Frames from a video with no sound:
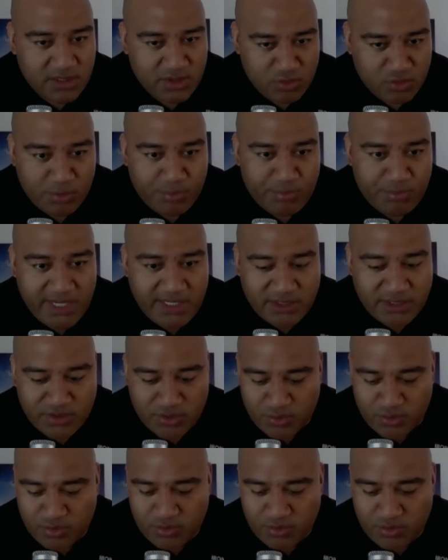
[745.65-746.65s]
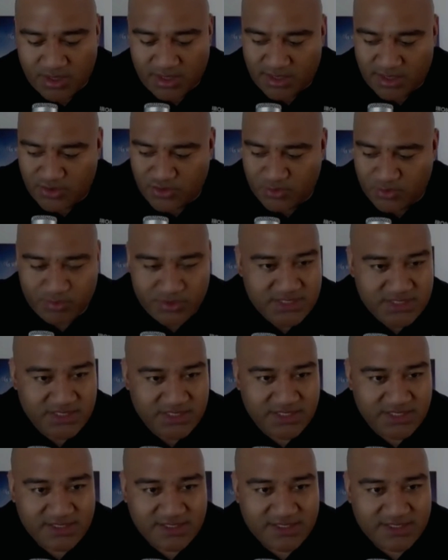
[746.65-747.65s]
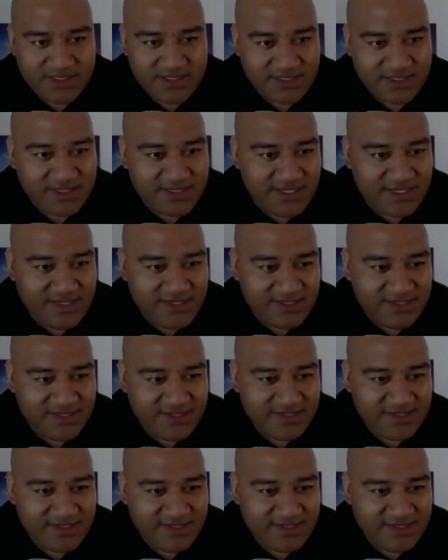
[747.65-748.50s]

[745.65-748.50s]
who are backing you 100%. Okay?